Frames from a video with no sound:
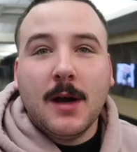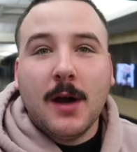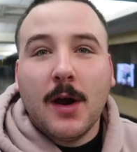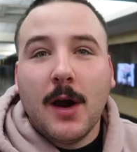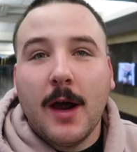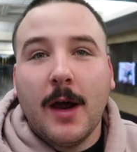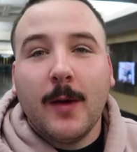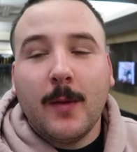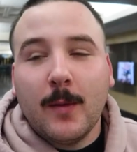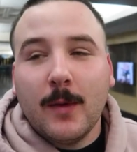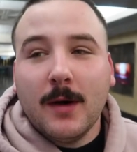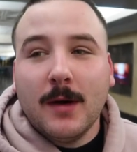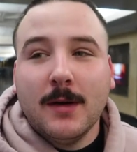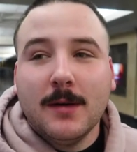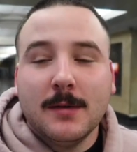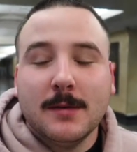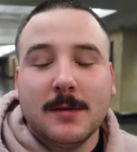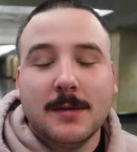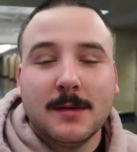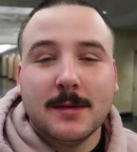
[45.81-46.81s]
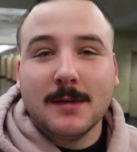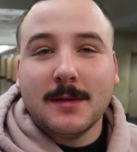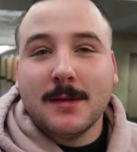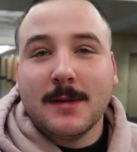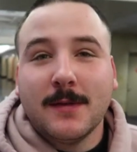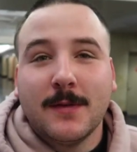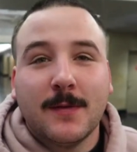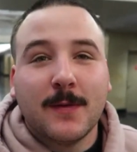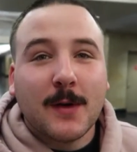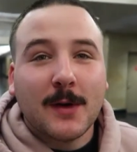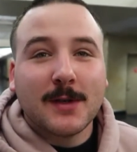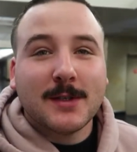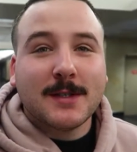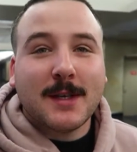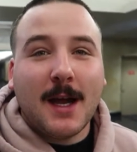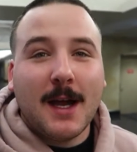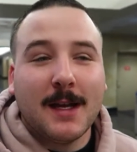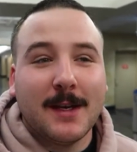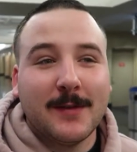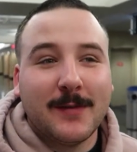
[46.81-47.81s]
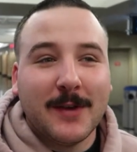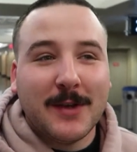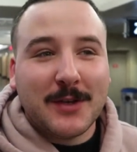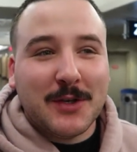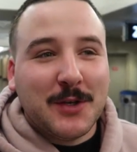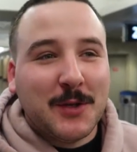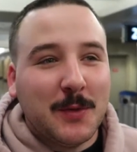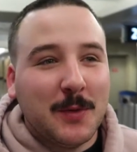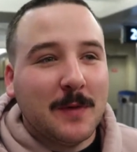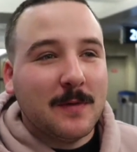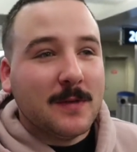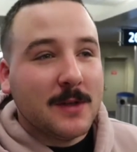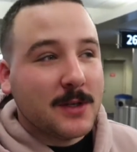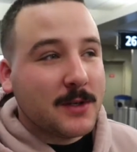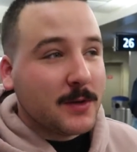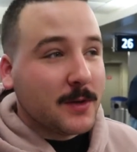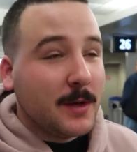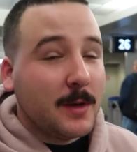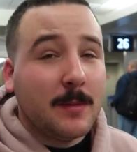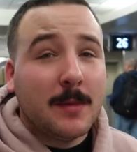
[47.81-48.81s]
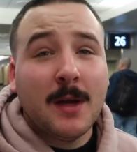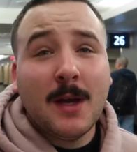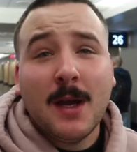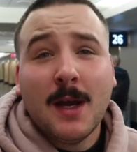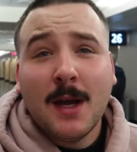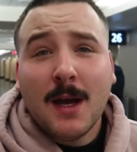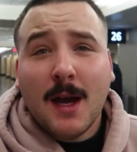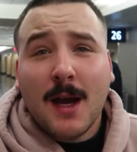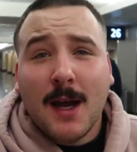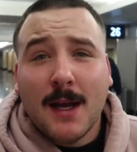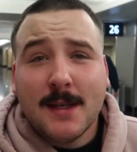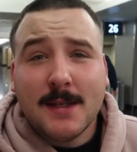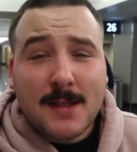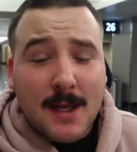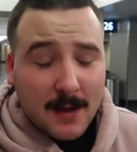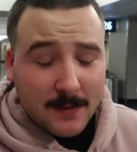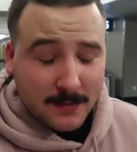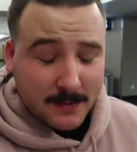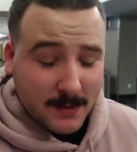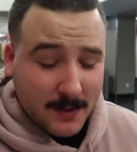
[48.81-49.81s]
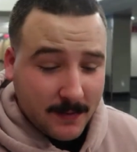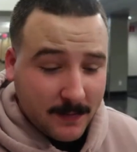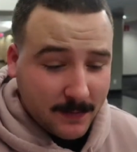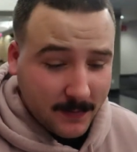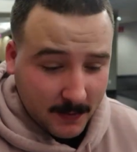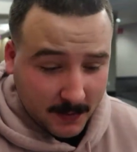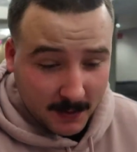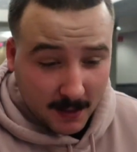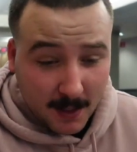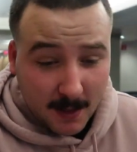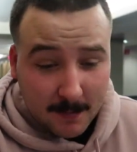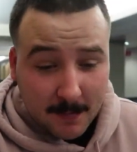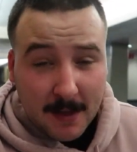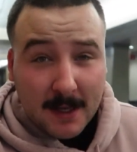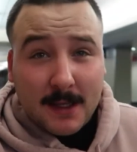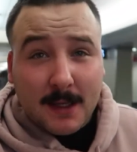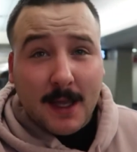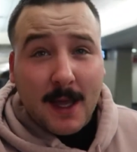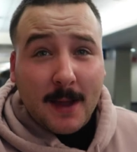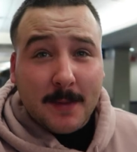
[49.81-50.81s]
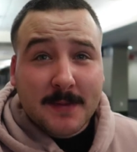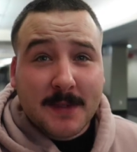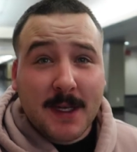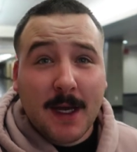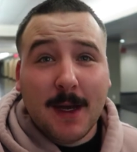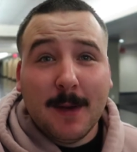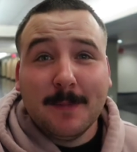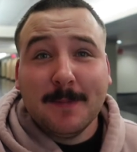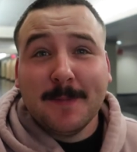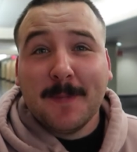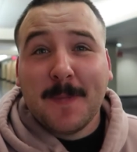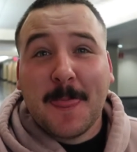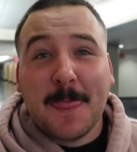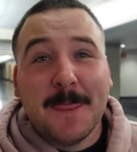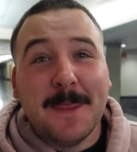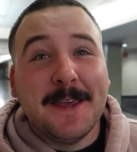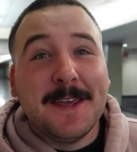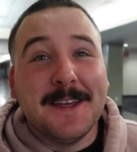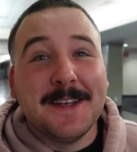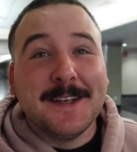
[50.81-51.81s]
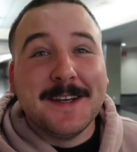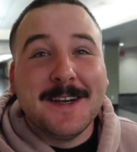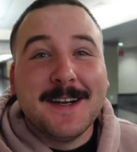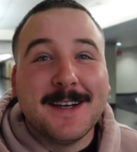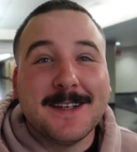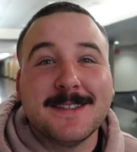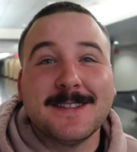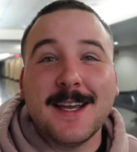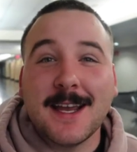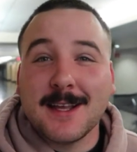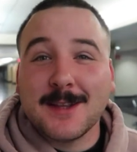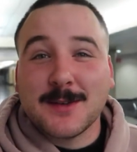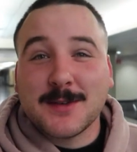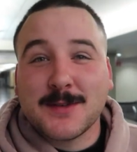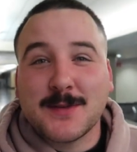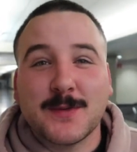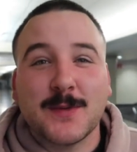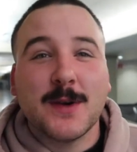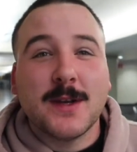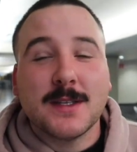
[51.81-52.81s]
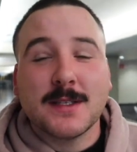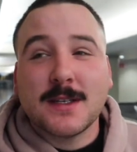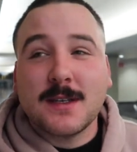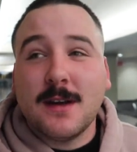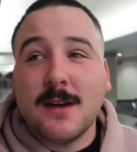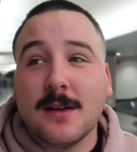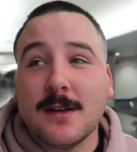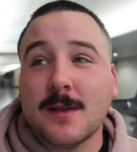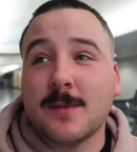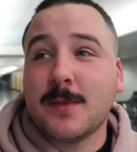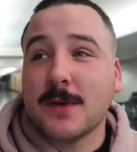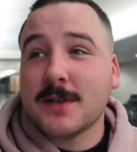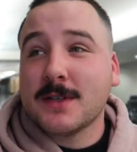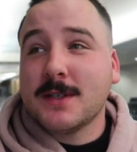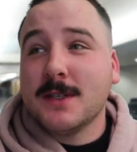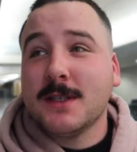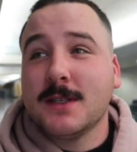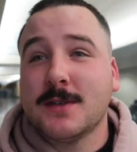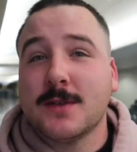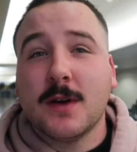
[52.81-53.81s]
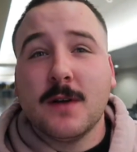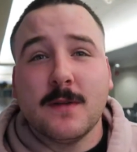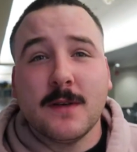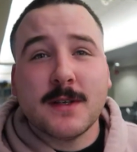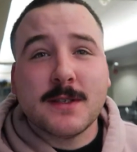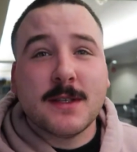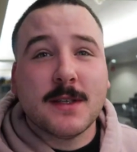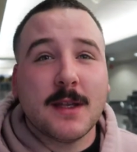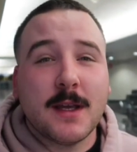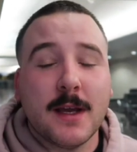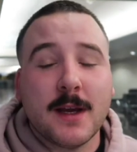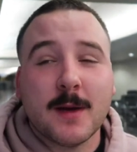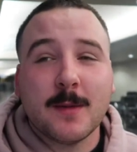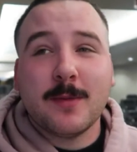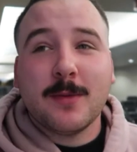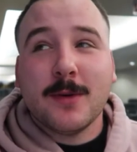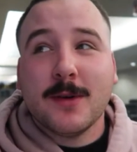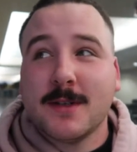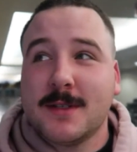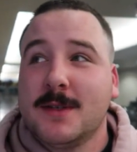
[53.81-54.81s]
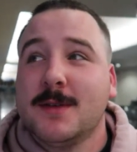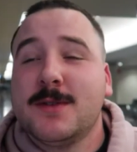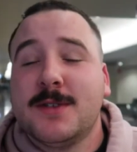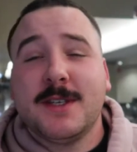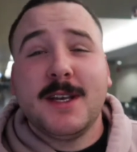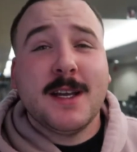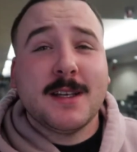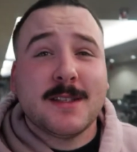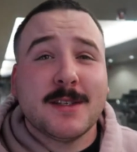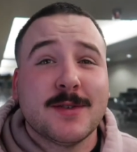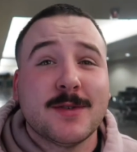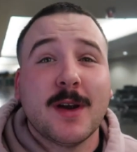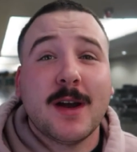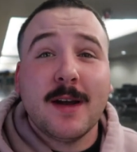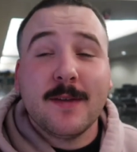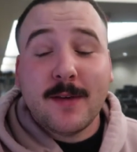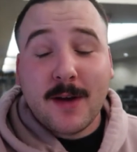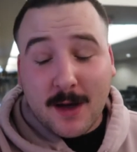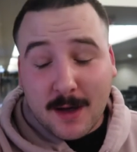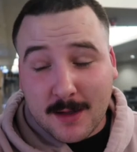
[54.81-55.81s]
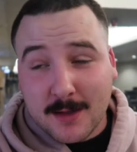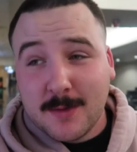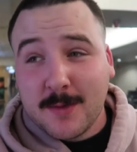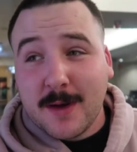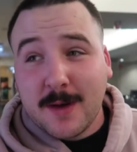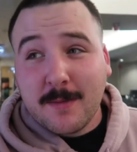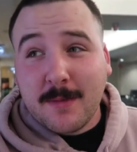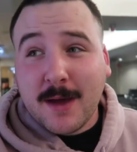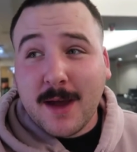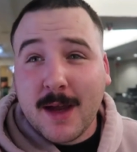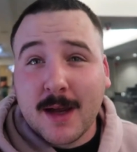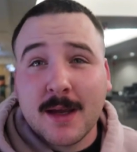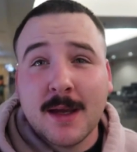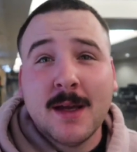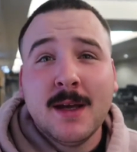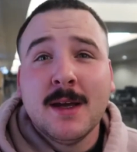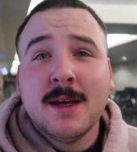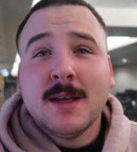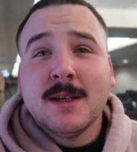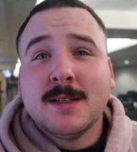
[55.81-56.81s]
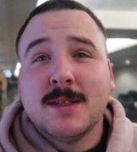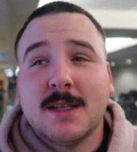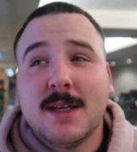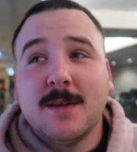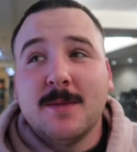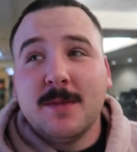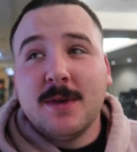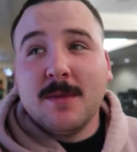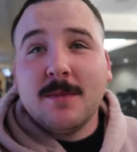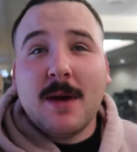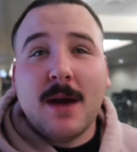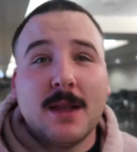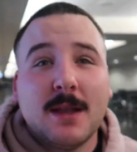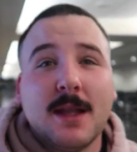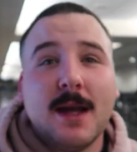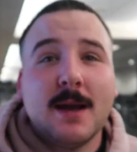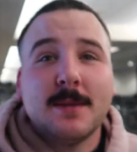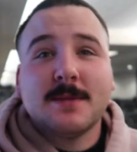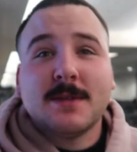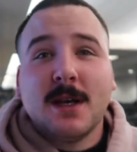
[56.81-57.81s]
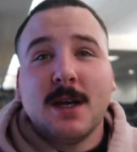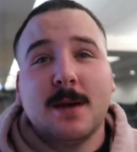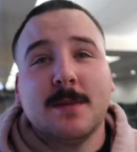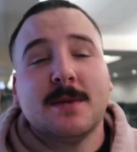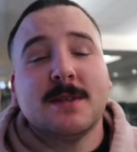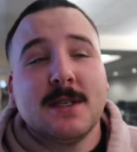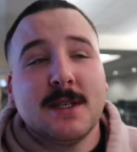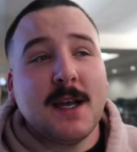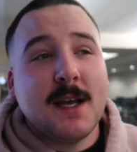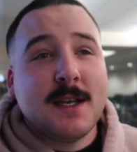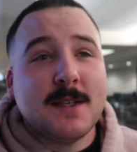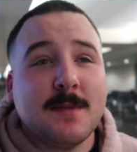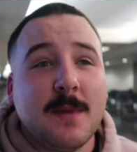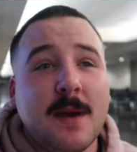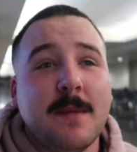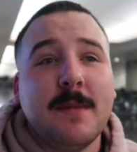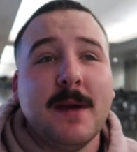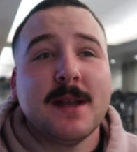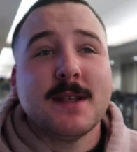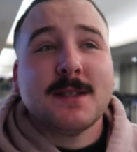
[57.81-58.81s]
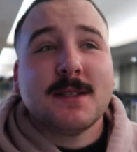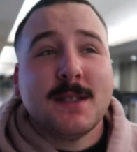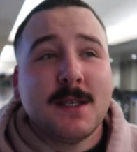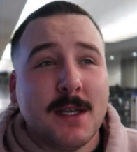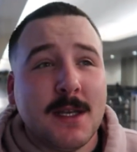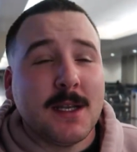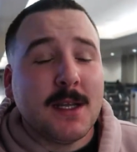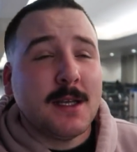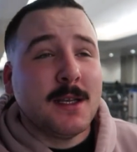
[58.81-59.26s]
All right, well, the first kind of issue of the trip. I definitely forgot my laptop in uh, Taylor's friend's car, the person that drove us to the airport. So she has to drive all the way back to give me my laptop because it has my medicine in